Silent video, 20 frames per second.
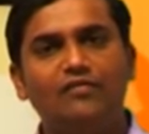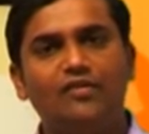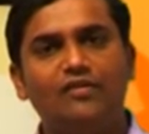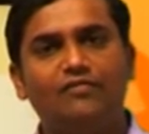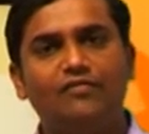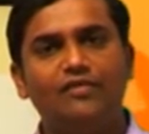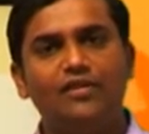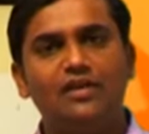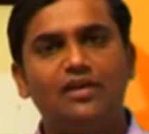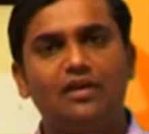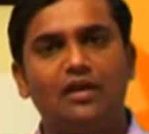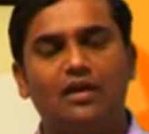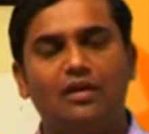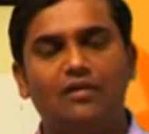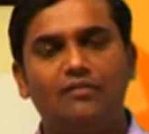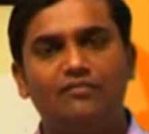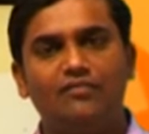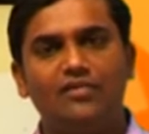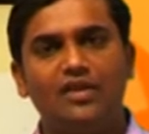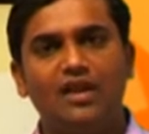we
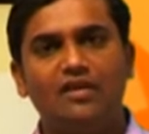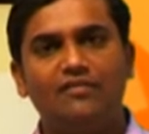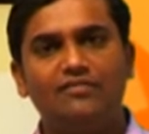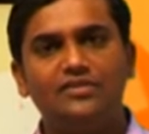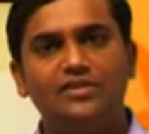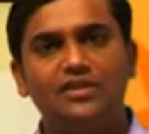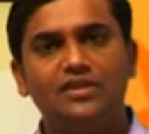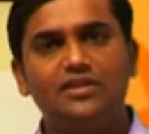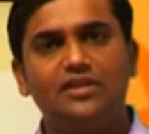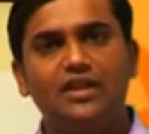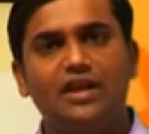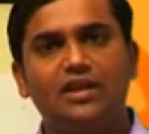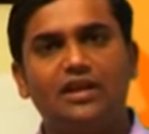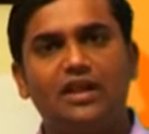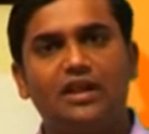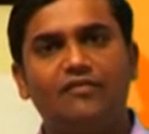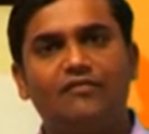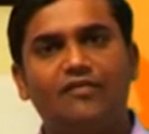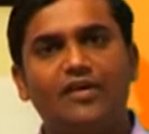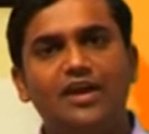feel we have seen that
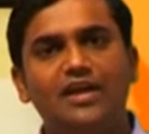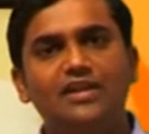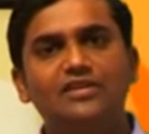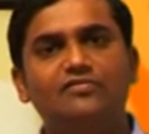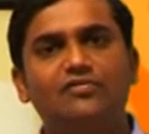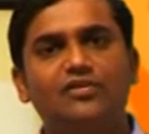FIs